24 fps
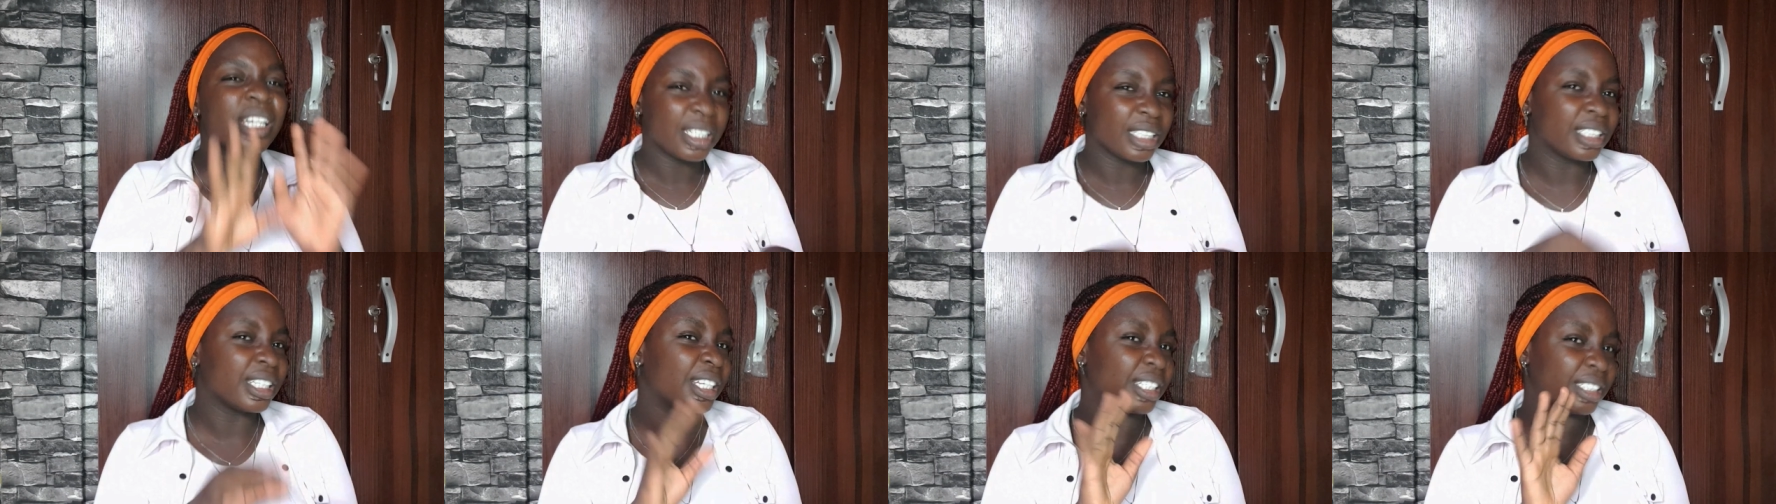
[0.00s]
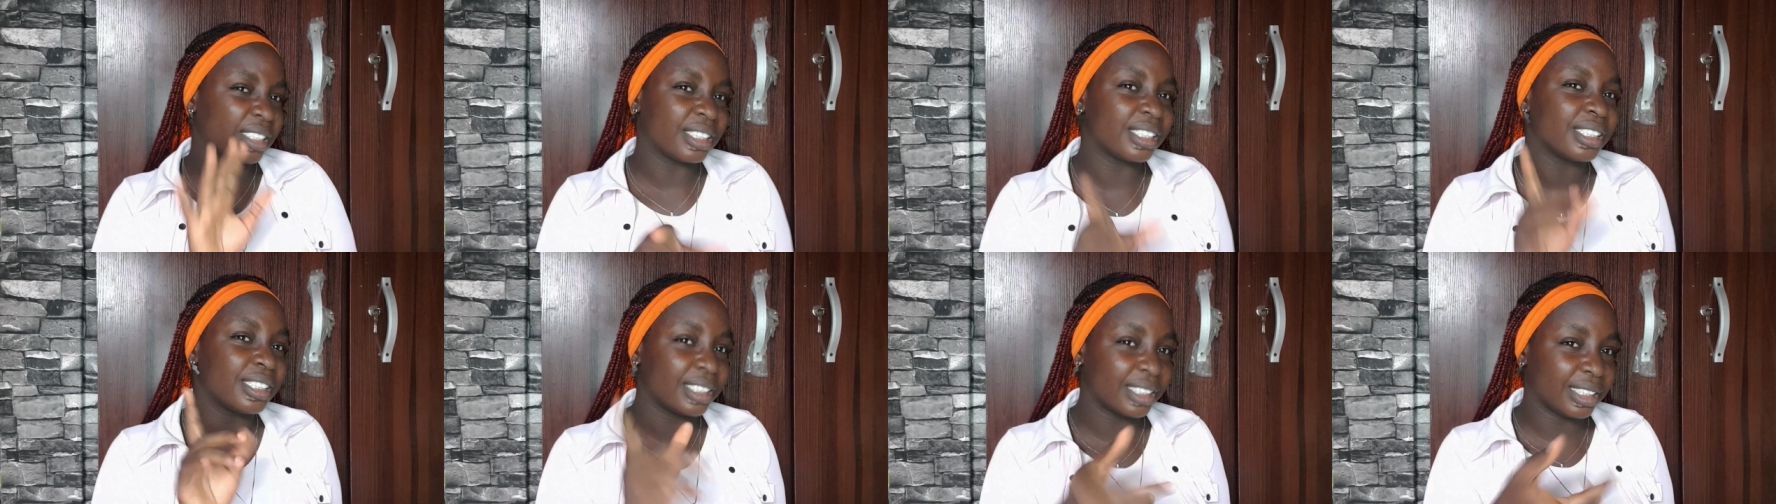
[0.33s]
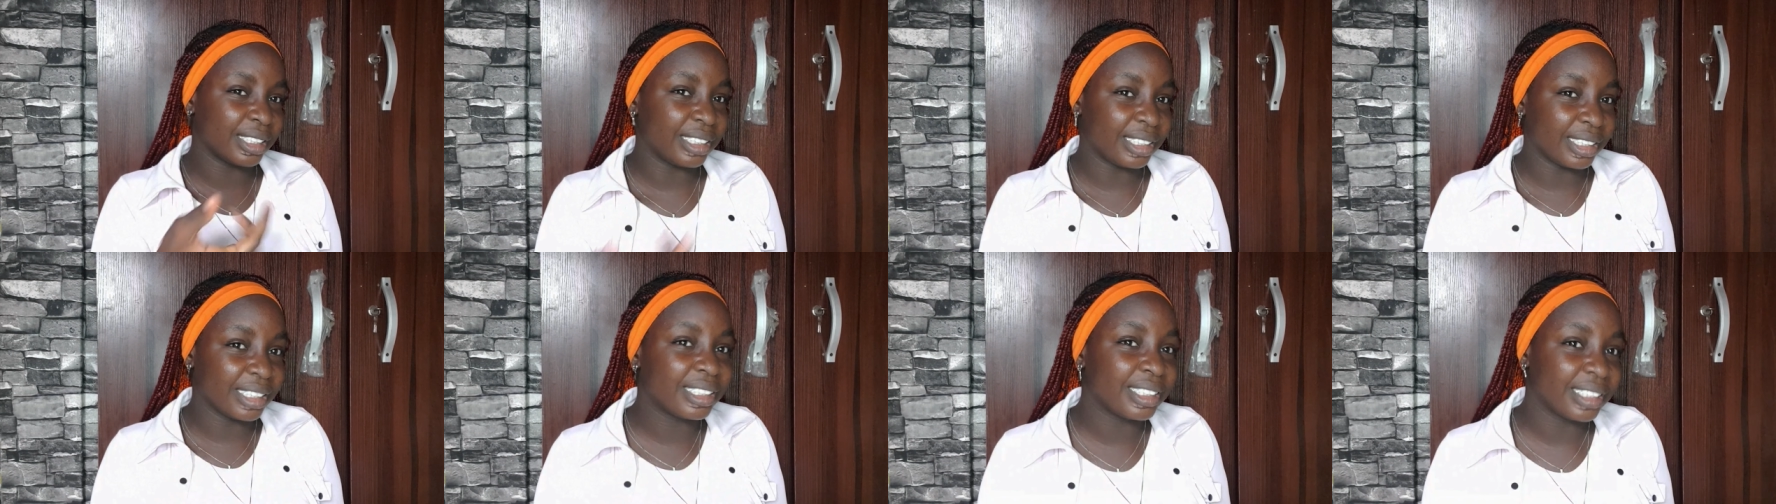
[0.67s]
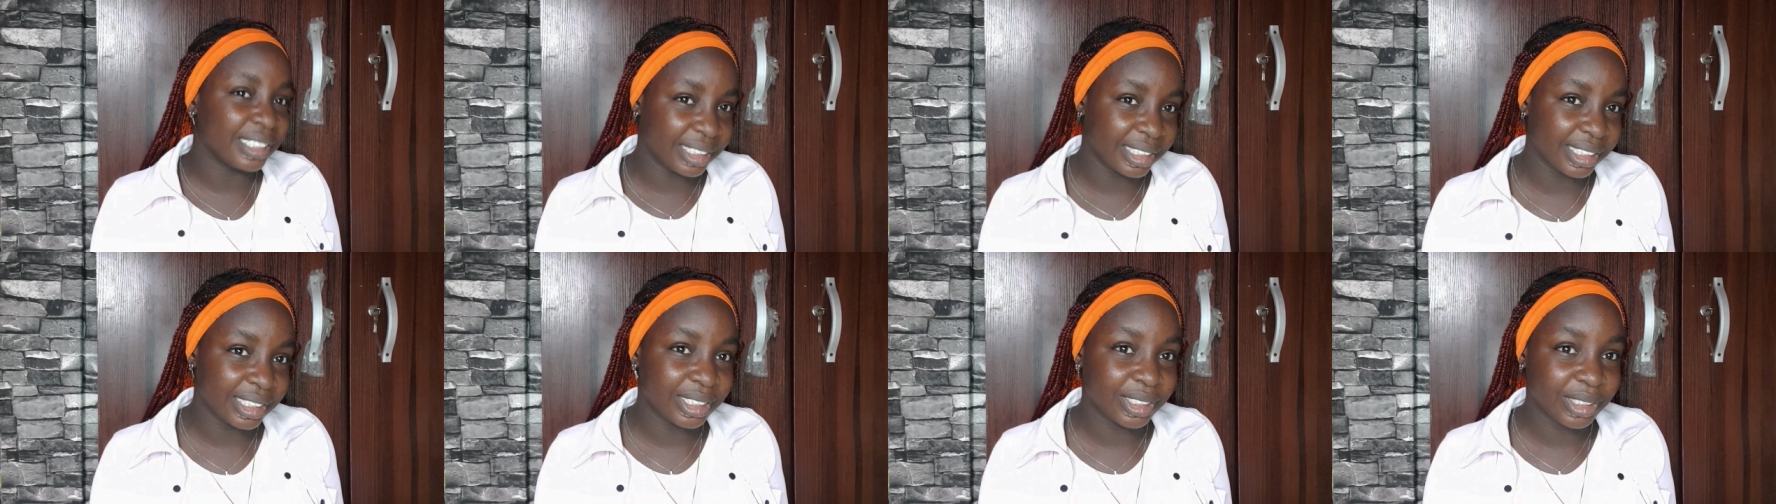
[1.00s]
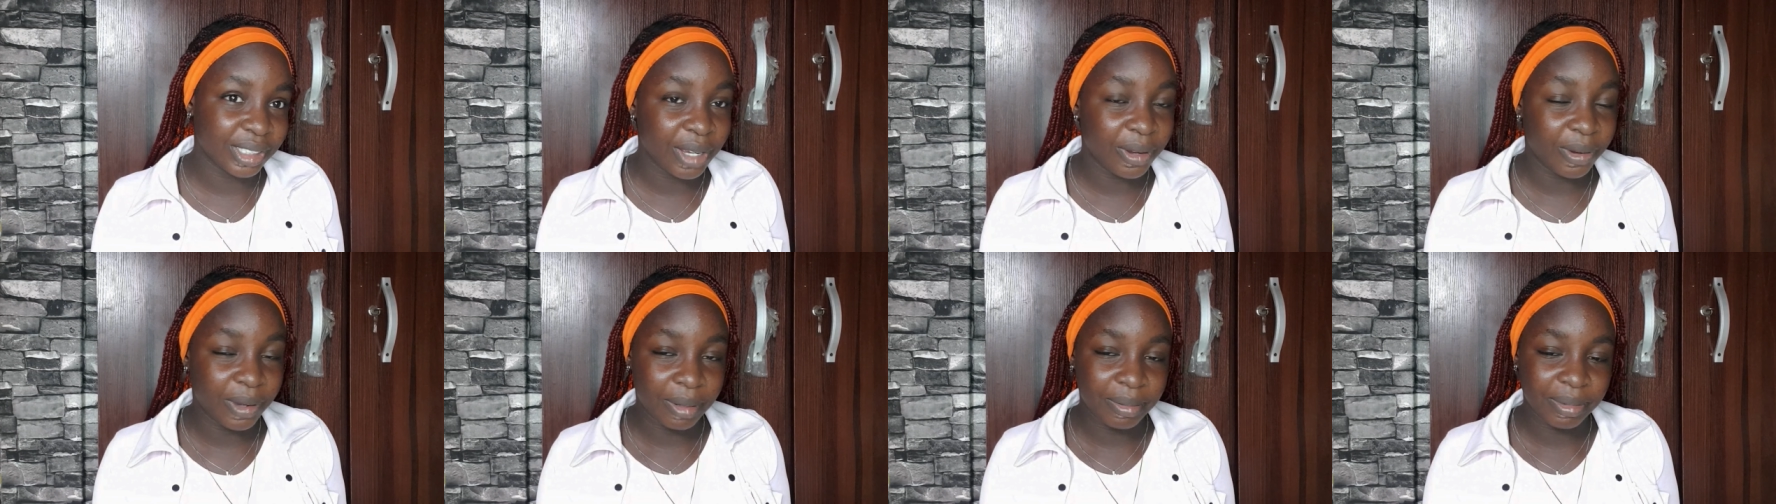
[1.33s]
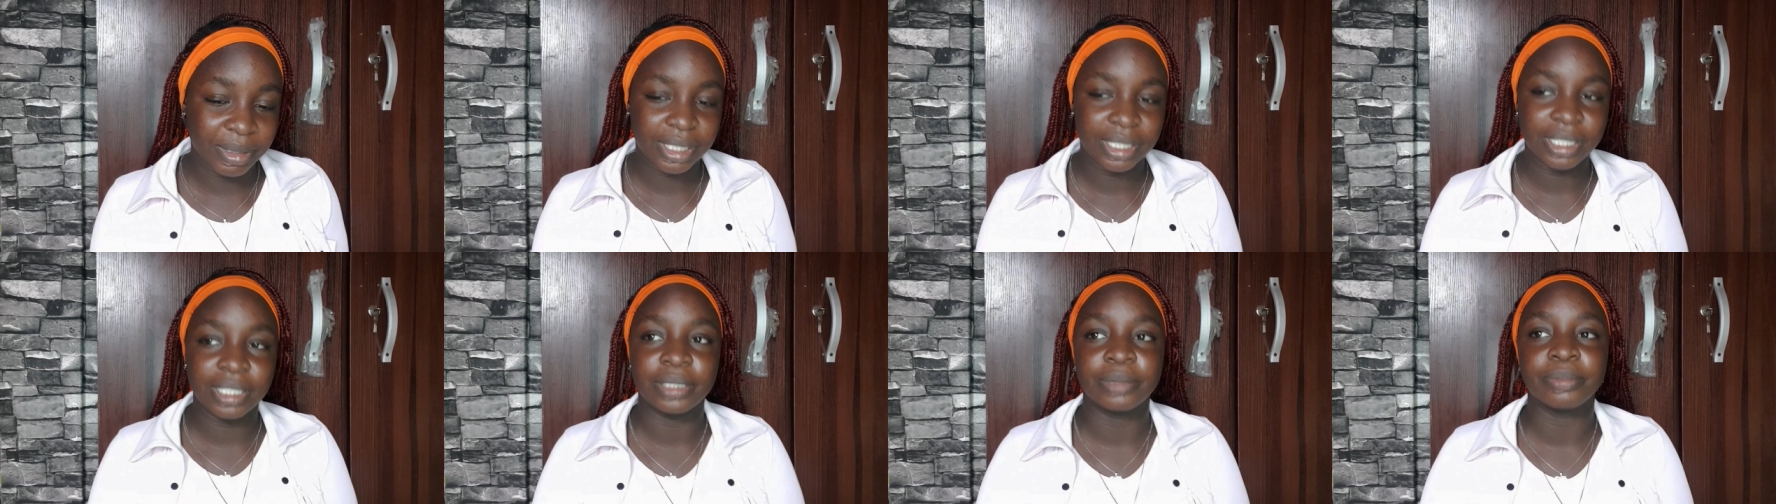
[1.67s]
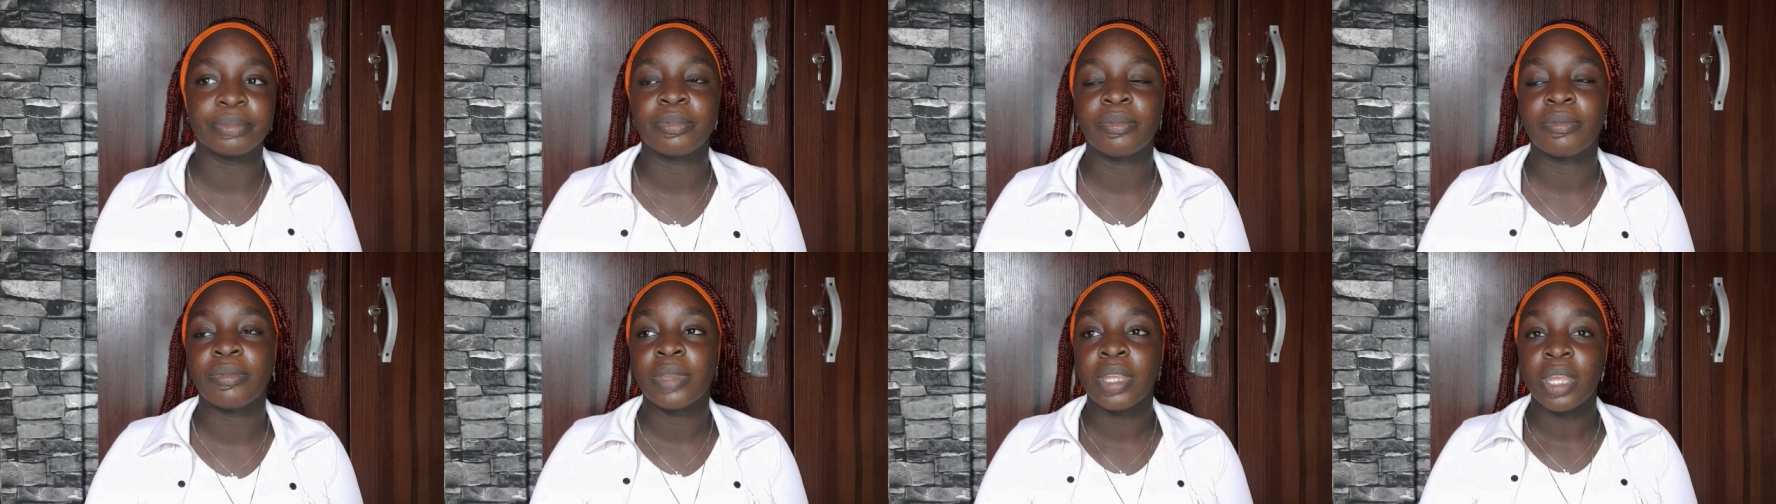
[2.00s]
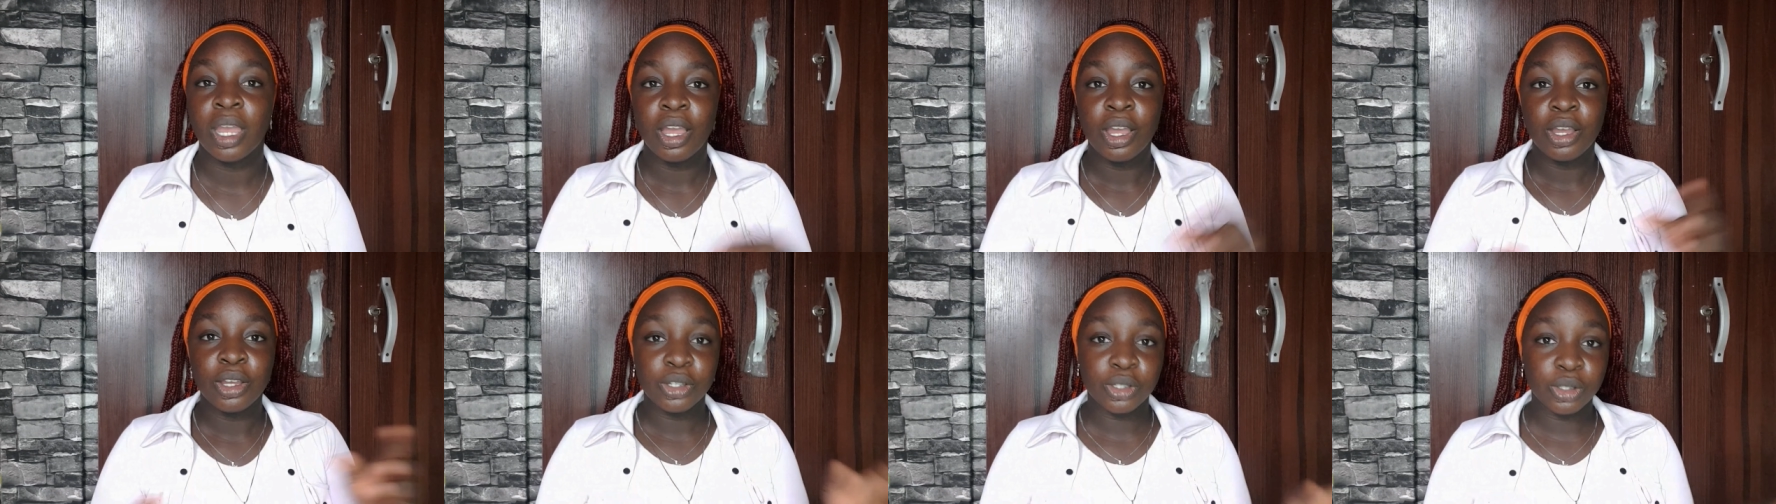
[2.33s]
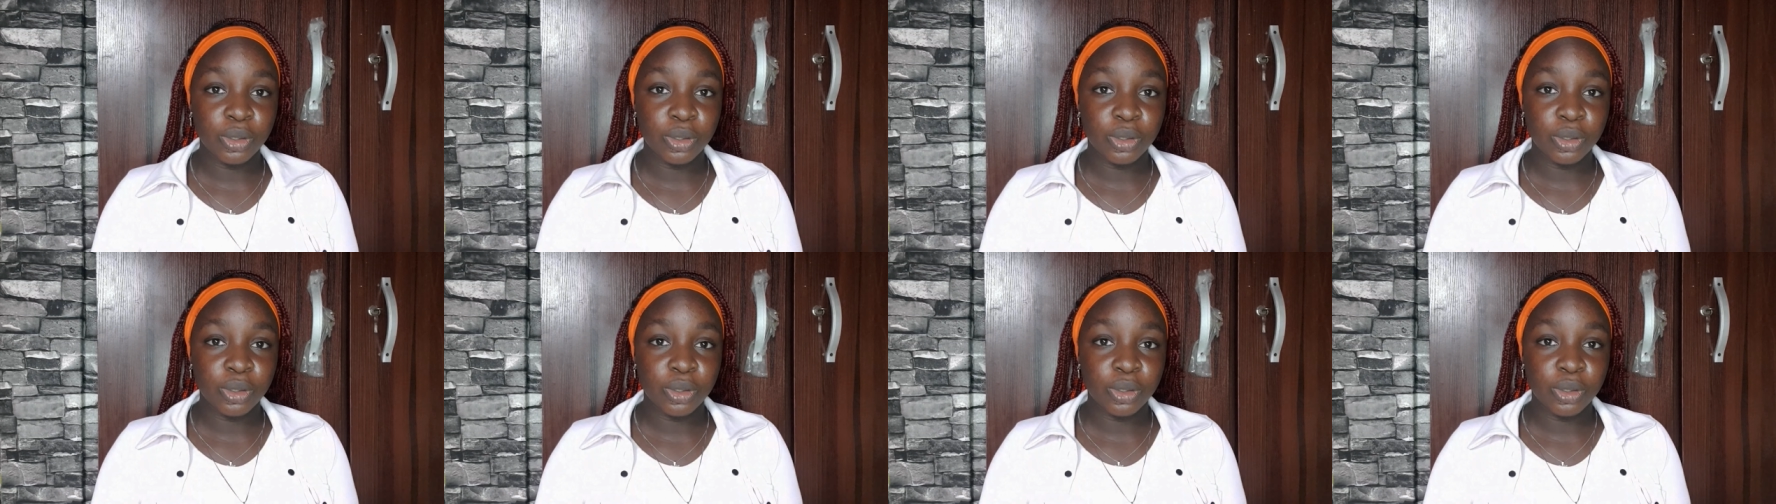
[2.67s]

yes, this is this is it. You get what I'm saying?